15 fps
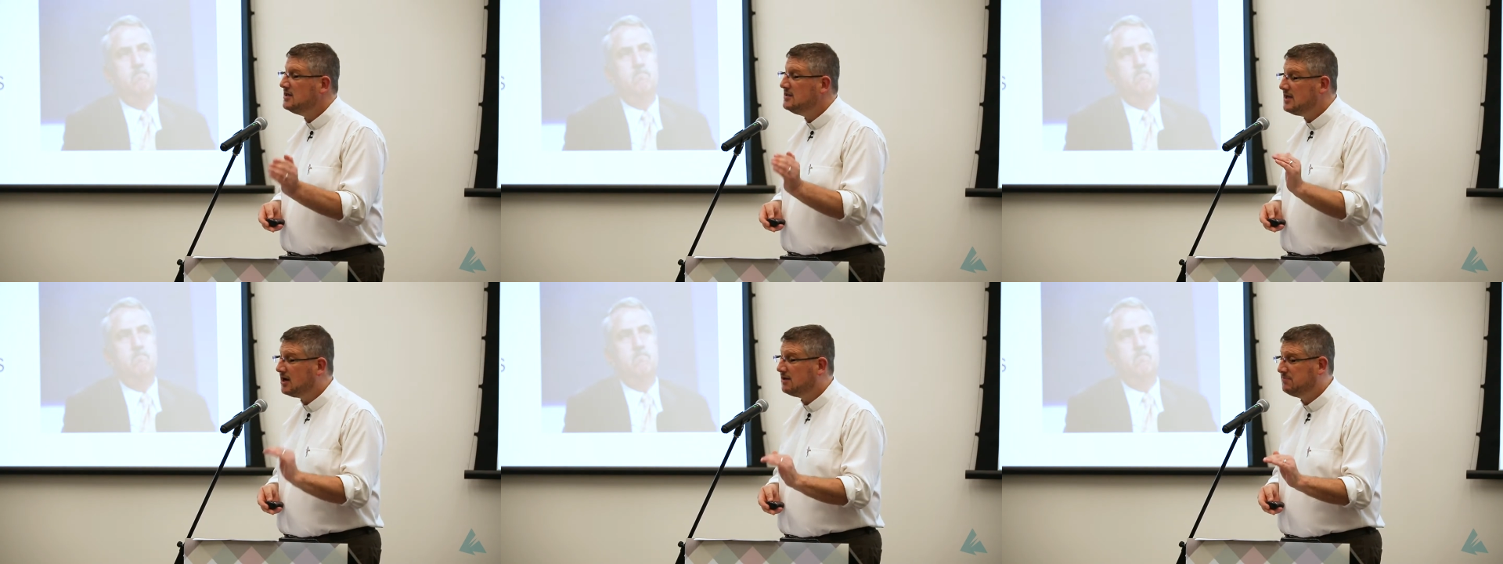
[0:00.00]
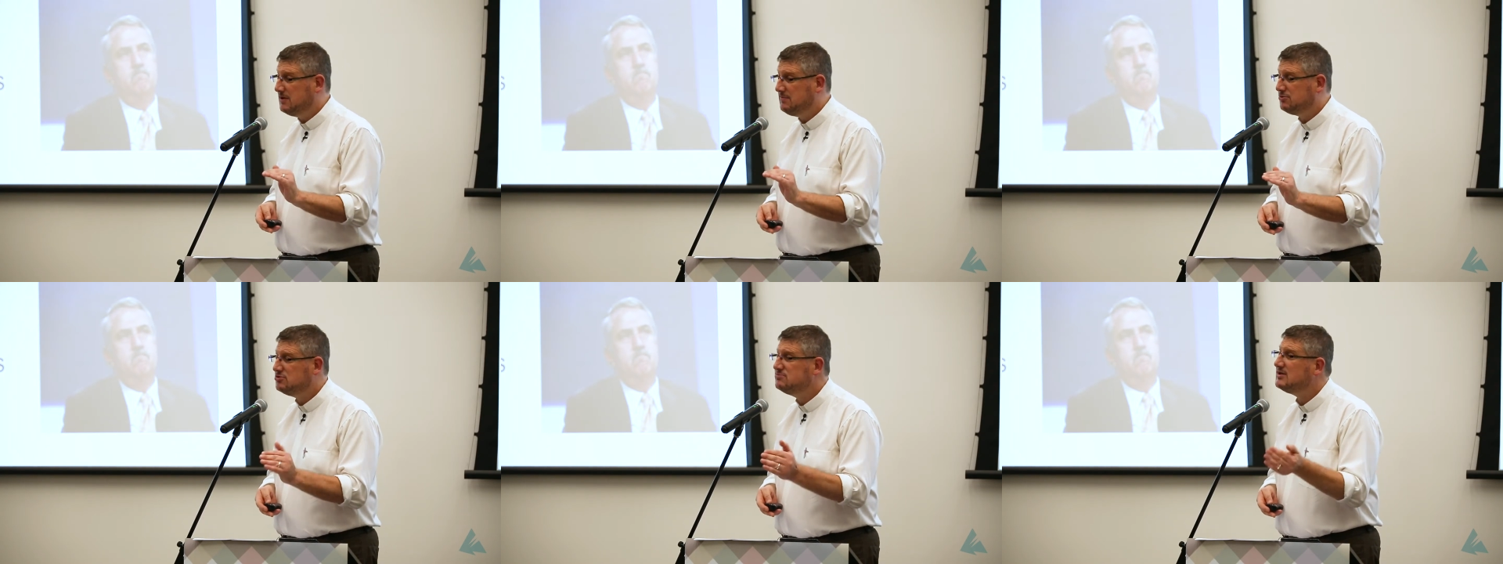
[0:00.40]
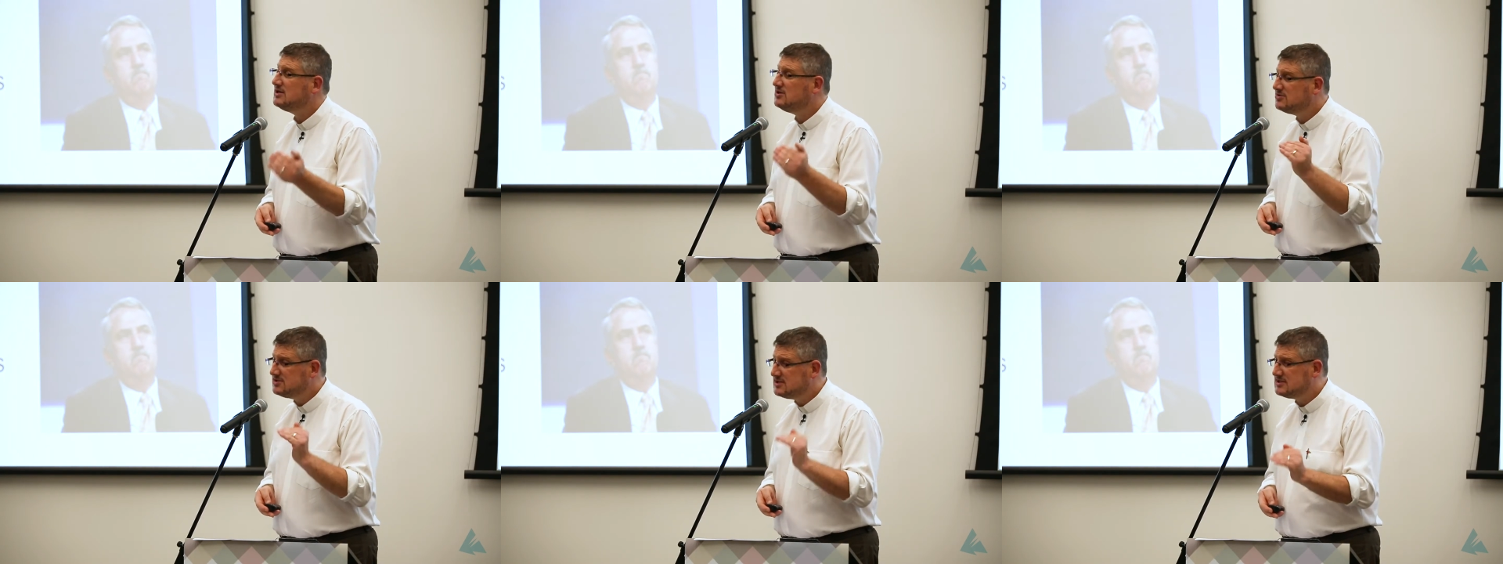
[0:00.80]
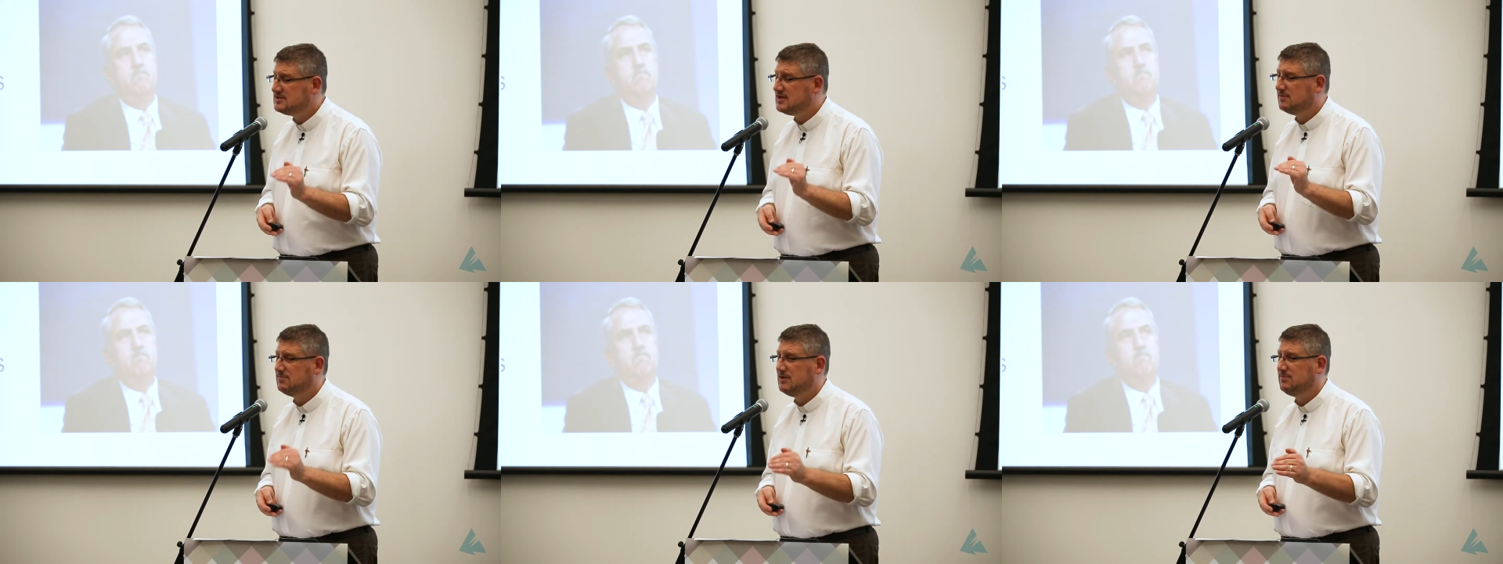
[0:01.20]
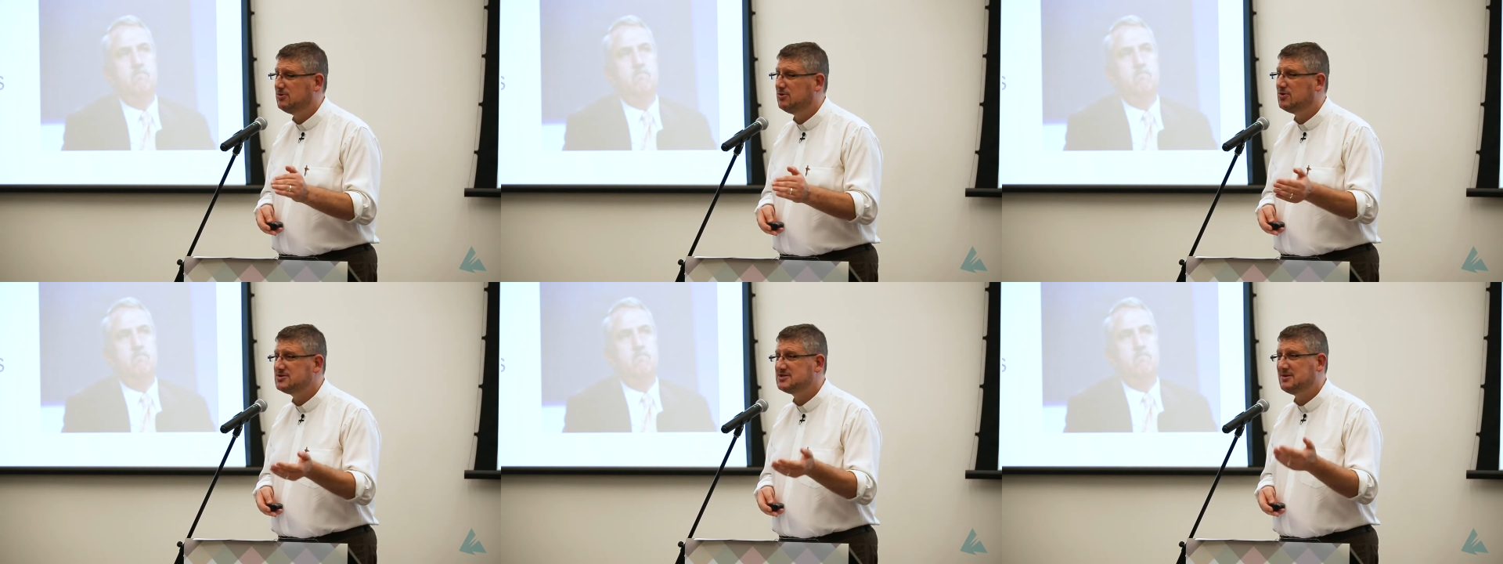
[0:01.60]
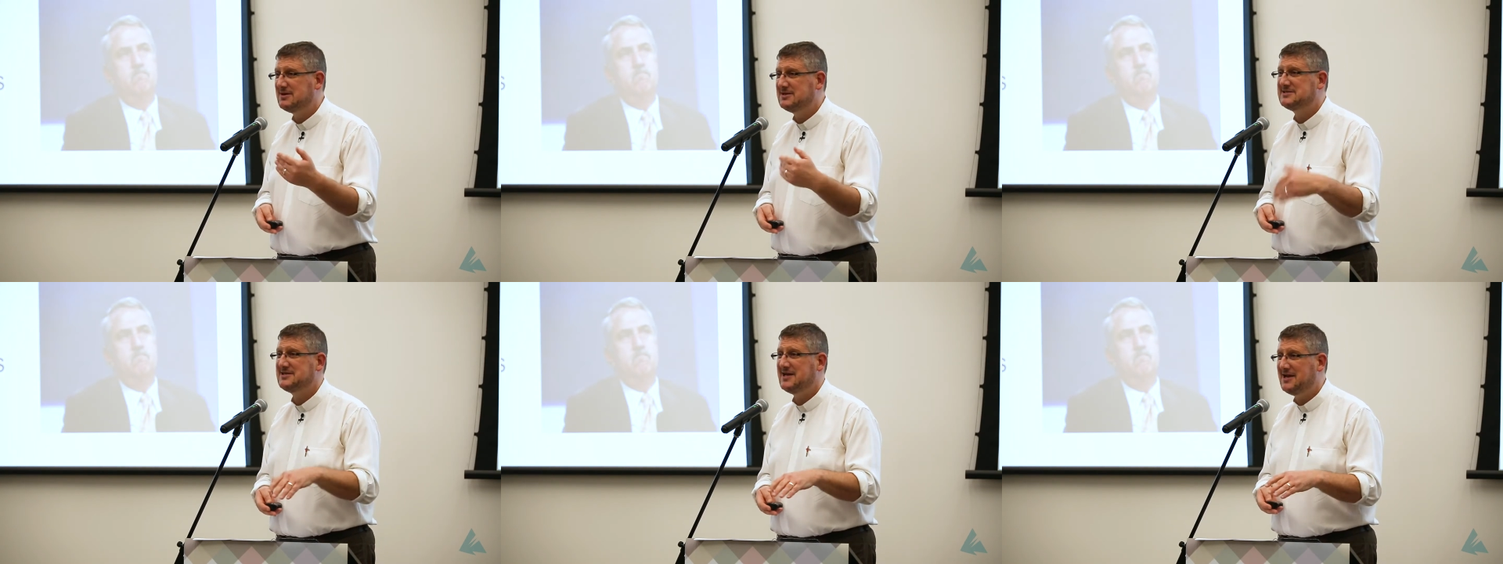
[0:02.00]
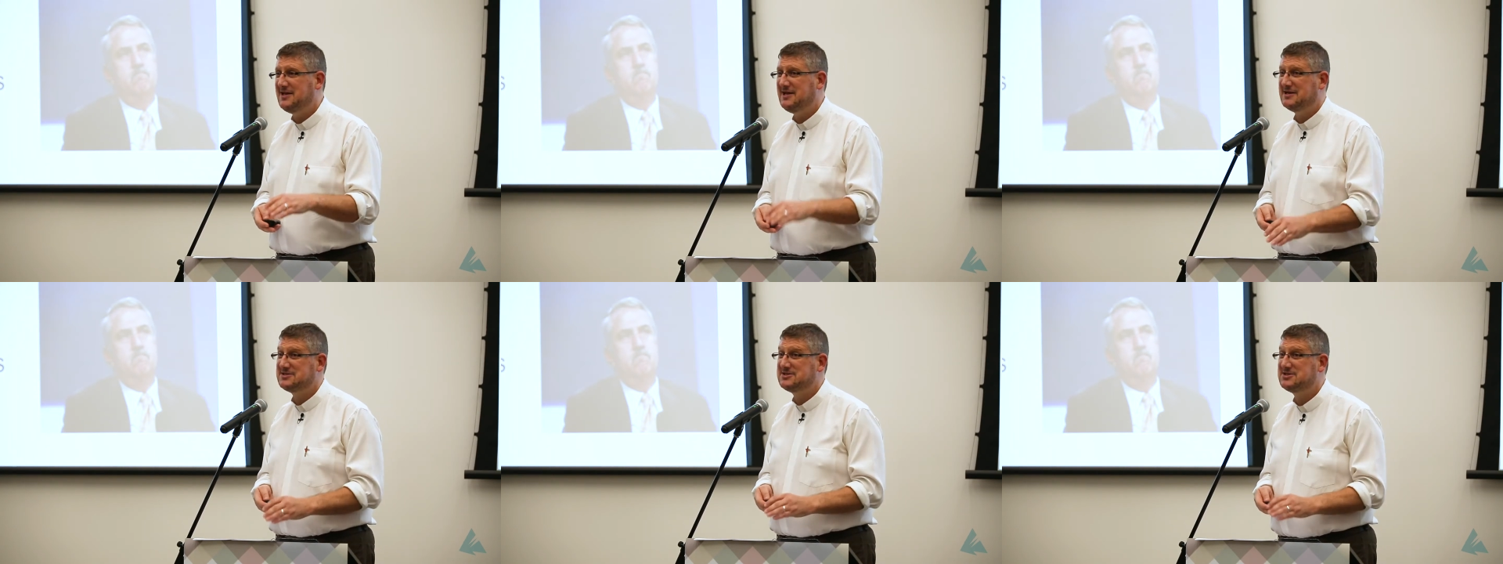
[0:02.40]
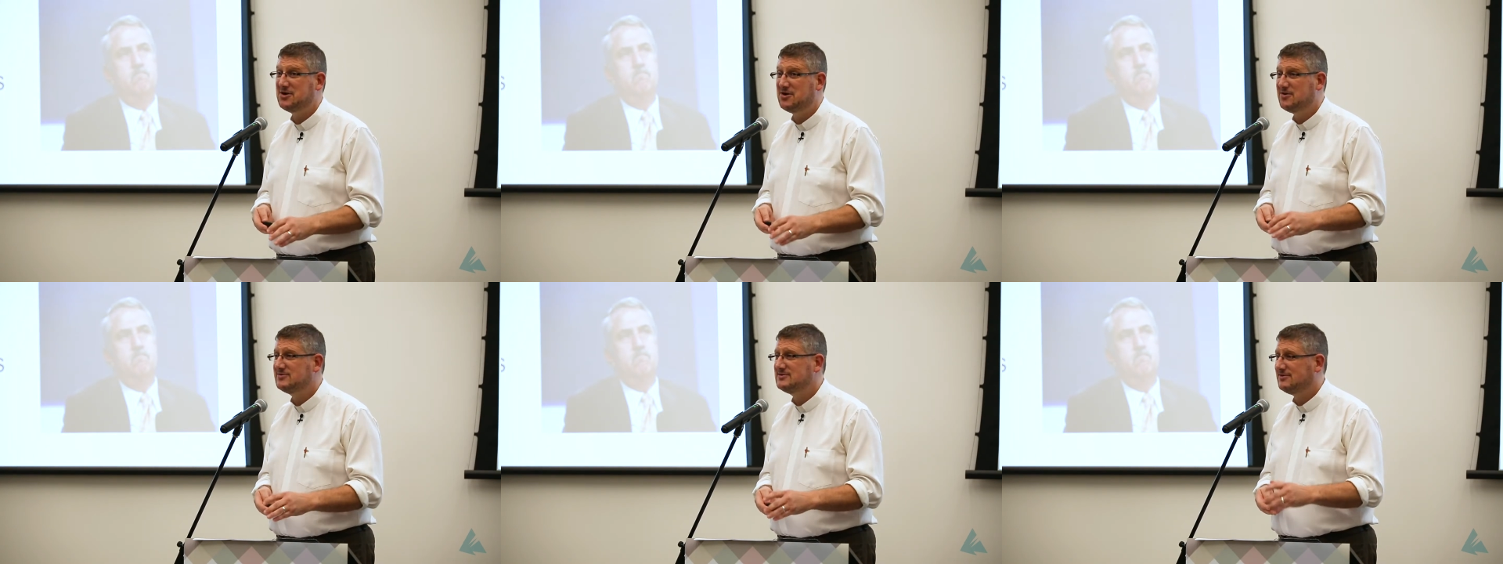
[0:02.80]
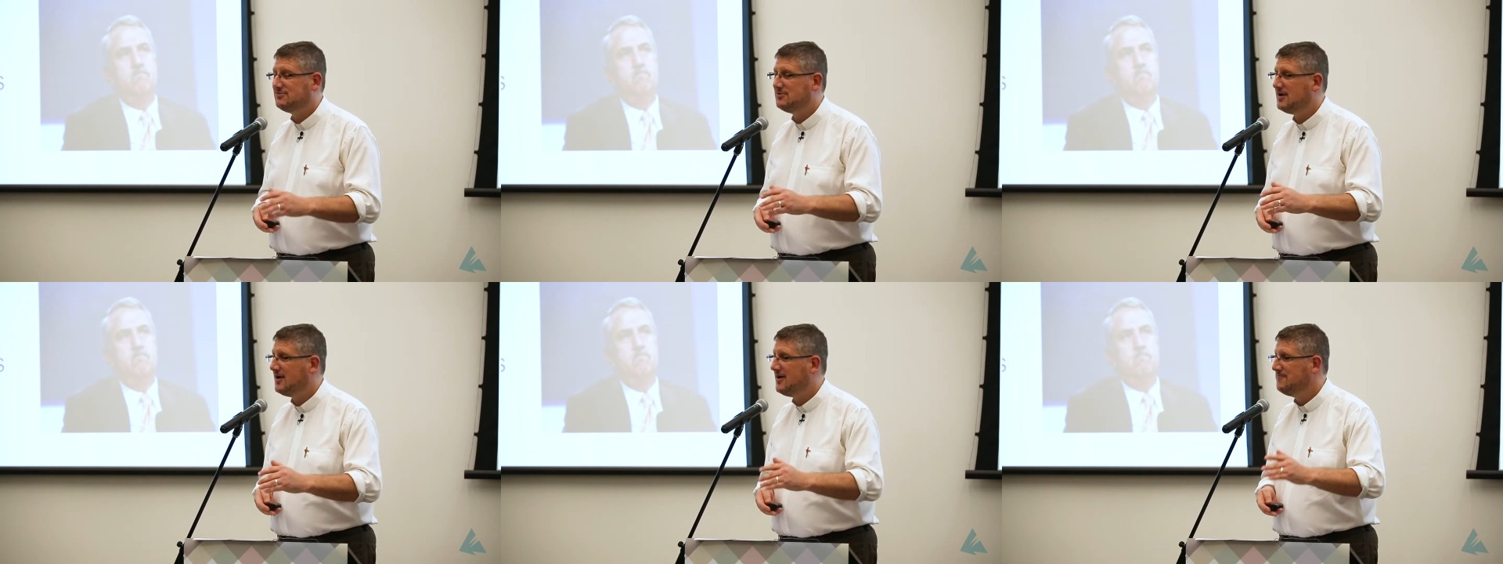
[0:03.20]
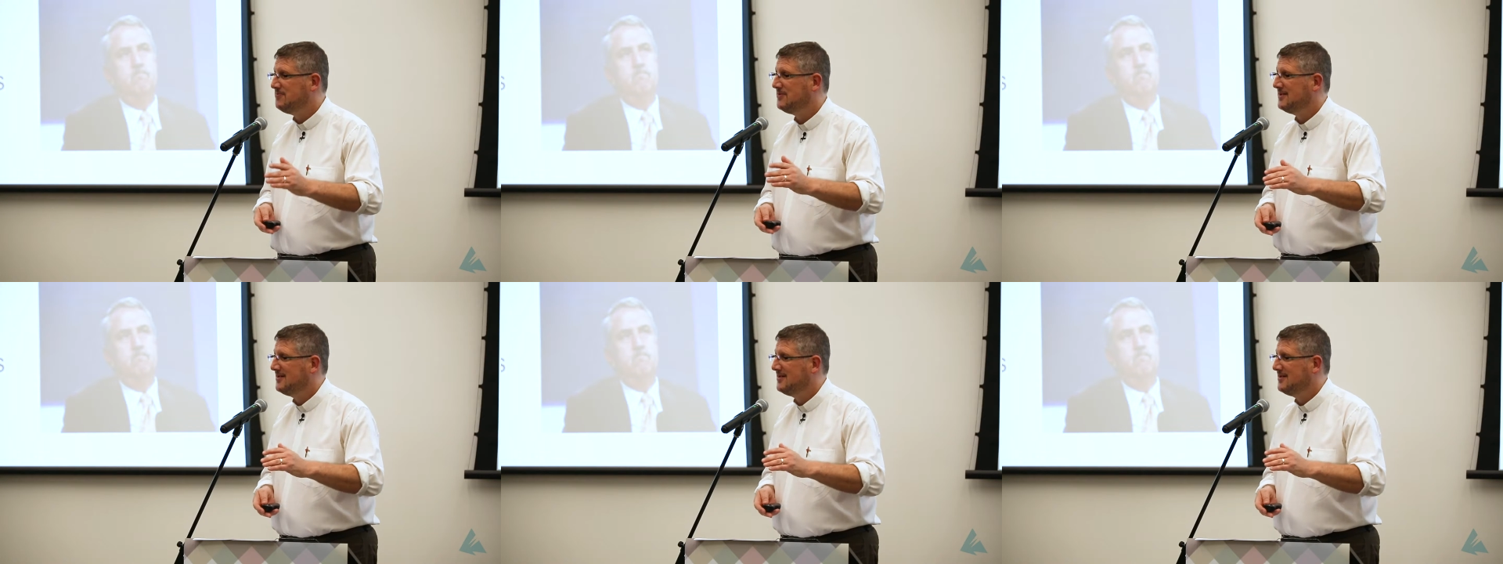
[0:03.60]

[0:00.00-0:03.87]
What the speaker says: young people, but not just young people, also understanding ourselves, if we're